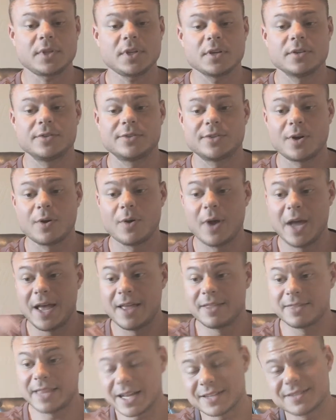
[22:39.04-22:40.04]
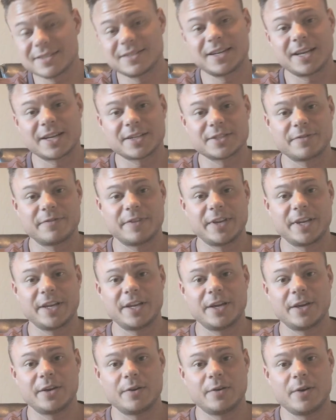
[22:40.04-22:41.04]
So that's the next
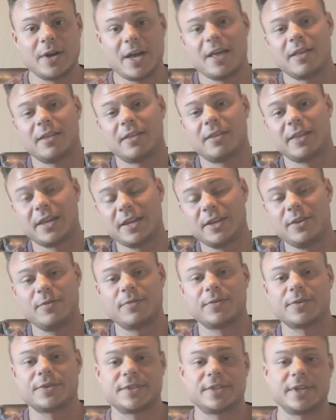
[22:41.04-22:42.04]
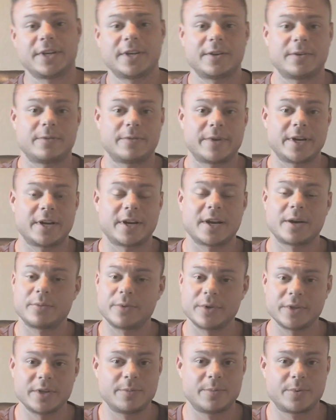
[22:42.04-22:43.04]
video. Thank you for sticking around. I
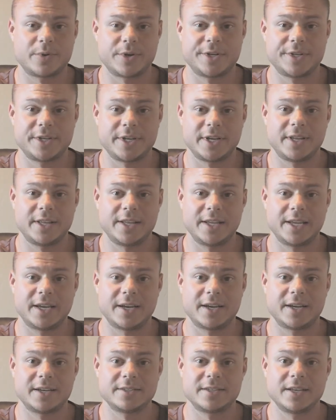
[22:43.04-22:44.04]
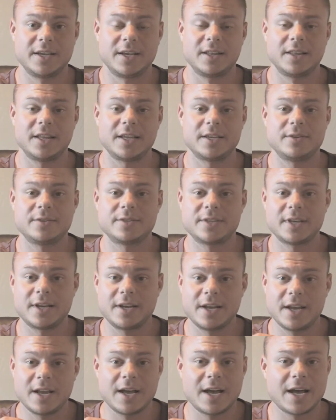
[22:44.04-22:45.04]
really appreciate it, guys. Like you
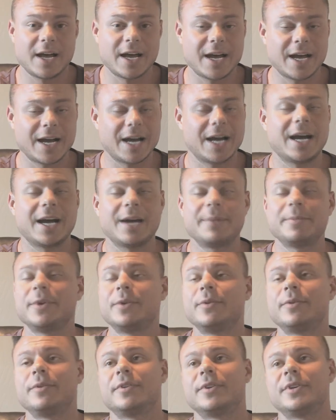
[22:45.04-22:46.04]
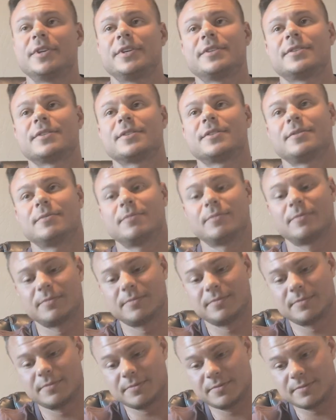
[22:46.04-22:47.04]
said, I'm new to this.
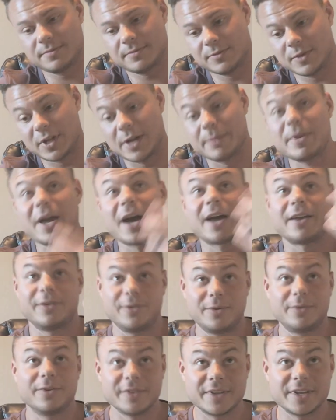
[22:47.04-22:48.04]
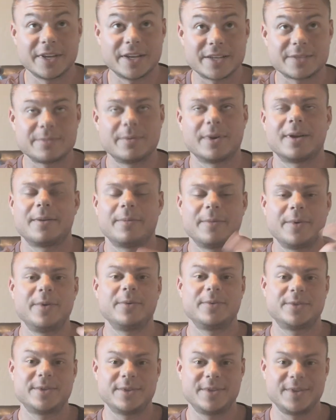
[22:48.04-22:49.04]
Well, I'm not new to this, but I'm
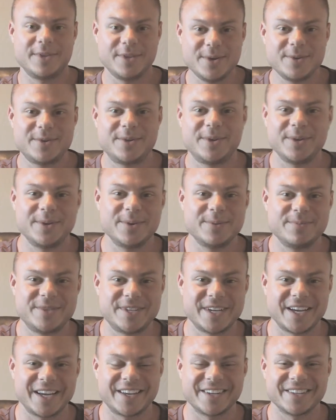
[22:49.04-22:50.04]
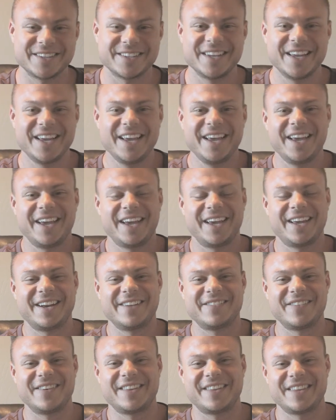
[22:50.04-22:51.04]
new to the YouTube channel and
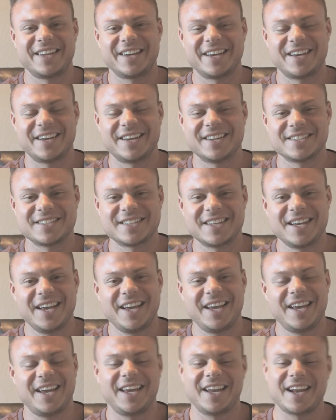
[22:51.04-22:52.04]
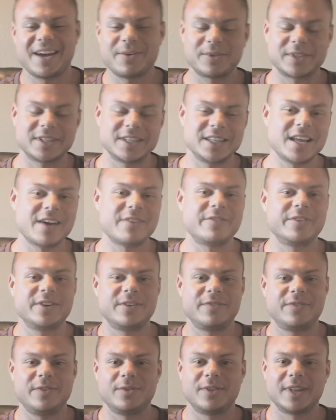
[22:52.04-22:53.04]
everything else. And I would love it
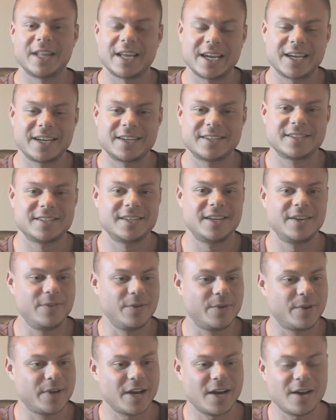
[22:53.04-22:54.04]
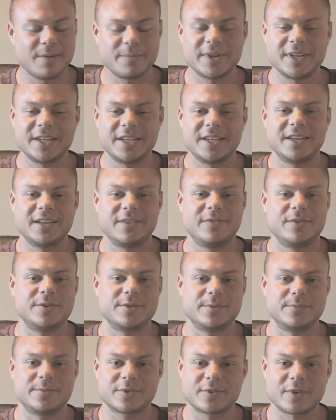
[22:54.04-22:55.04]
if you liked, if you commented, if you
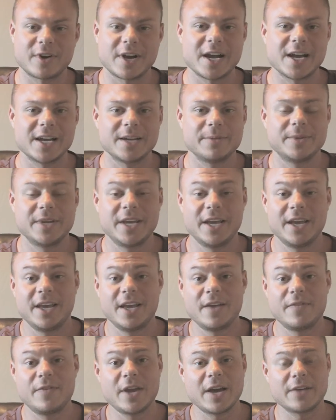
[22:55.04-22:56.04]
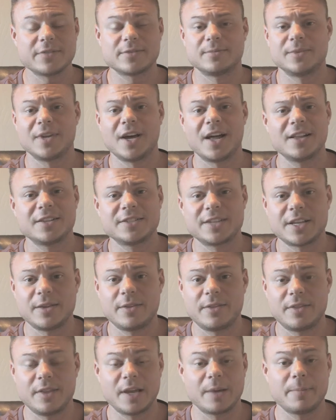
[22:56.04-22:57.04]
subscribed. If you have some knowledge that you
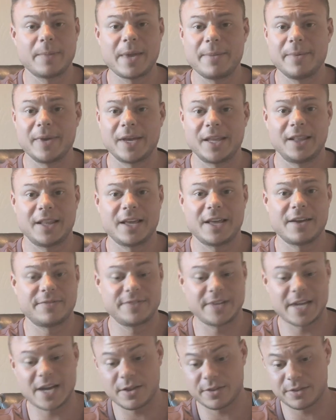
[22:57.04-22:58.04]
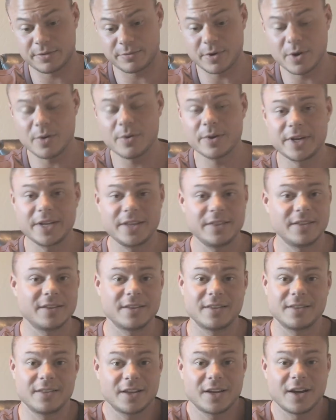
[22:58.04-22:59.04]
think maybe I left out, throw it
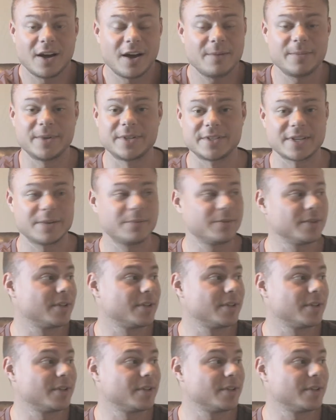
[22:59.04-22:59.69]
in the comments.